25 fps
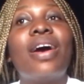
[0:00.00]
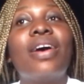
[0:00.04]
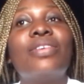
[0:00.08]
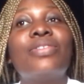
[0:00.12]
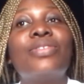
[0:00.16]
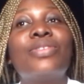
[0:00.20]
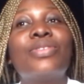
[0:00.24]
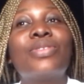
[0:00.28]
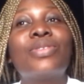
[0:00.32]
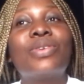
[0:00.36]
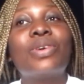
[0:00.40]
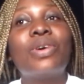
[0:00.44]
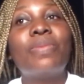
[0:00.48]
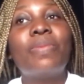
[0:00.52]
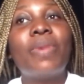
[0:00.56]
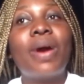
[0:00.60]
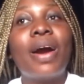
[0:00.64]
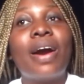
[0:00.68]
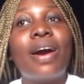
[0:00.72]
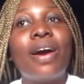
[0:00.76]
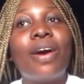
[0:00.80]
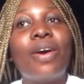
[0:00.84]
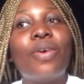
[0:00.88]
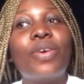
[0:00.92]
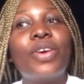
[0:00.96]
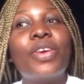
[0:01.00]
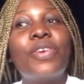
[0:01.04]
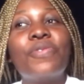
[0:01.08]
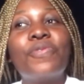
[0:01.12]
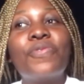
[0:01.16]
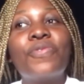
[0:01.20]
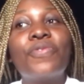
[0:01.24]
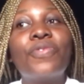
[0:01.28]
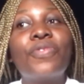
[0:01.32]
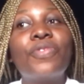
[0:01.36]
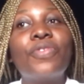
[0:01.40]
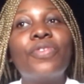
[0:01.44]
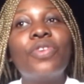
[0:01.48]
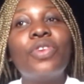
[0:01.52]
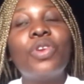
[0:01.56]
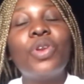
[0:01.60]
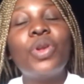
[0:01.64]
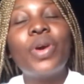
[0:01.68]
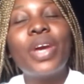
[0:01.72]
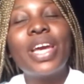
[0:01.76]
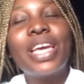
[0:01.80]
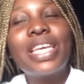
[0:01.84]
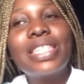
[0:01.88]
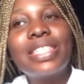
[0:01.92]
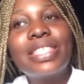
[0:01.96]
somehow
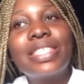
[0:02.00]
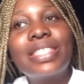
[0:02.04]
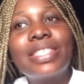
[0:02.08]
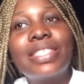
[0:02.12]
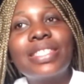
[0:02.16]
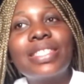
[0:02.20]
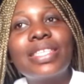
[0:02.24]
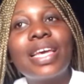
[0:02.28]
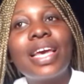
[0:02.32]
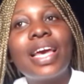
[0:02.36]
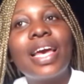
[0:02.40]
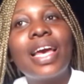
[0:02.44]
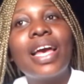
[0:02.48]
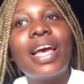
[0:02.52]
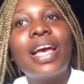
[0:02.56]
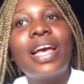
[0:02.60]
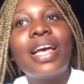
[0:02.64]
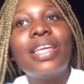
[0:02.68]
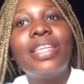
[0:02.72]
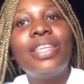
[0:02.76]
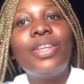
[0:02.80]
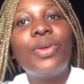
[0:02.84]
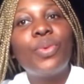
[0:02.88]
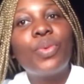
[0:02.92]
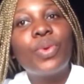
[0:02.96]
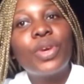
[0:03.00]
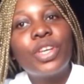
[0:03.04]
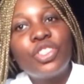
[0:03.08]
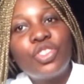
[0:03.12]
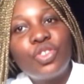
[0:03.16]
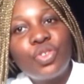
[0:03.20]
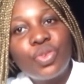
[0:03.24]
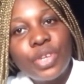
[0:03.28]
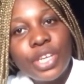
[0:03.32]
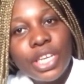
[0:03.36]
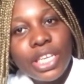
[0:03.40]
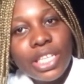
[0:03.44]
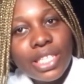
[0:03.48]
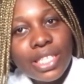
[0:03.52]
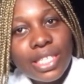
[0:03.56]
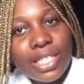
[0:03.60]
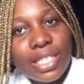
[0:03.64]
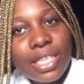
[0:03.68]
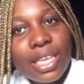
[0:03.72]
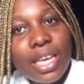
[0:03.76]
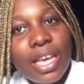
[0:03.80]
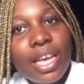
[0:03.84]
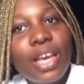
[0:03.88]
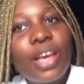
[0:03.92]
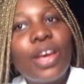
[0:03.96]
influence the wage
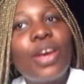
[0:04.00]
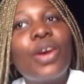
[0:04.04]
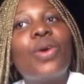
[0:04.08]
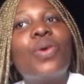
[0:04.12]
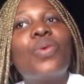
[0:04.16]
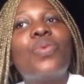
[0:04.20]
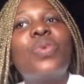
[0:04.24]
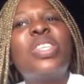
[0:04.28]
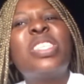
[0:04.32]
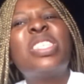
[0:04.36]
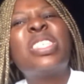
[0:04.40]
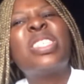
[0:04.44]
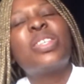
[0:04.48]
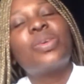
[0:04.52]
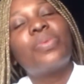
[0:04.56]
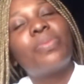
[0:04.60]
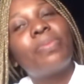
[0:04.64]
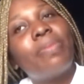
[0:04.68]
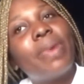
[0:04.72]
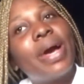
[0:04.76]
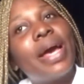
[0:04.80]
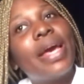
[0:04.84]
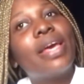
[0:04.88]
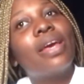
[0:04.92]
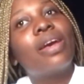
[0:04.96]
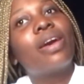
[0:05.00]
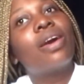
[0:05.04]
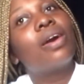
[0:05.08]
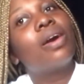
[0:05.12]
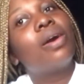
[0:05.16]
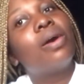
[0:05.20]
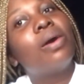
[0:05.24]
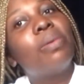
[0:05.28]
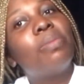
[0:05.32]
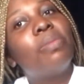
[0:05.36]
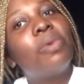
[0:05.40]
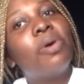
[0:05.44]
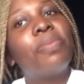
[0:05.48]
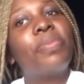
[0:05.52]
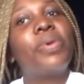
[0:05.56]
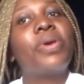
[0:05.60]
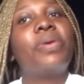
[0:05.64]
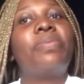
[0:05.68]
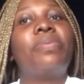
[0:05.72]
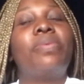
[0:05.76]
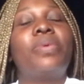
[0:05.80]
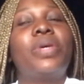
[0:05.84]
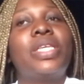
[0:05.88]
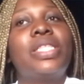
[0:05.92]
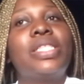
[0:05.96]
rates, which might come up a
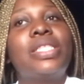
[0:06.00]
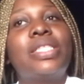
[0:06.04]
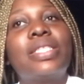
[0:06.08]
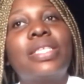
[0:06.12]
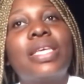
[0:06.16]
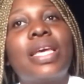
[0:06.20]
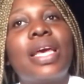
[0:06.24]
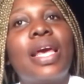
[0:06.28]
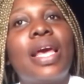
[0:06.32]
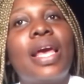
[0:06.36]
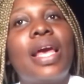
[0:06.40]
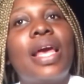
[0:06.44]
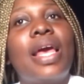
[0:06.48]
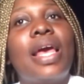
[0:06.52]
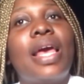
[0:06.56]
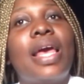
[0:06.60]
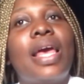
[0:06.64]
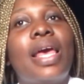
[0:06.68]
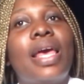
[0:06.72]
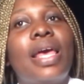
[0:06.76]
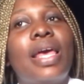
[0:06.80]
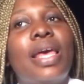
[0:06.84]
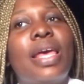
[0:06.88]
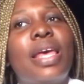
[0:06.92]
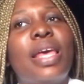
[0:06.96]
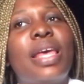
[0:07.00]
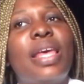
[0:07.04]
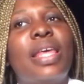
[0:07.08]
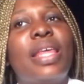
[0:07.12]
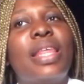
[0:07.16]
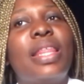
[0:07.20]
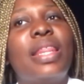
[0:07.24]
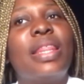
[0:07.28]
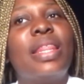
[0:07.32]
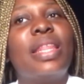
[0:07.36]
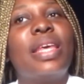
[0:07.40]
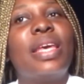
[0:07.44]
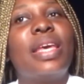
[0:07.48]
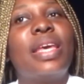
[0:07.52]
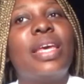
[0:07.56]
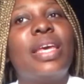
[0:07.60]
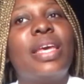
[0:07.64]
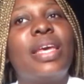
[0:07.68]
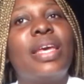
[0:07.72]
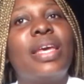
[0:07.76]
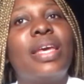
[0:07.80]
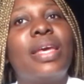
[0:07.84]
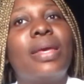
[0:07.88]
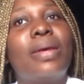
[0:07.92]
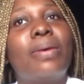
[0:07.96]
bit.
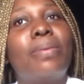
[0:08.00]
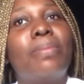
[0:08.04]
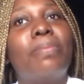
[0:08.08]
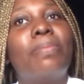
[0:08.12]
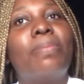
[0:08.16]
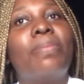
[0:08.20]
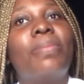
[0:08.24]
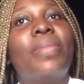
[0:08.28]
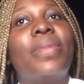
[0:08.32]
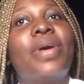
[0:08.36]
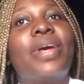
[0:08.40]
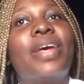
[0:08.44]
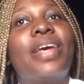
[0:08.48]
And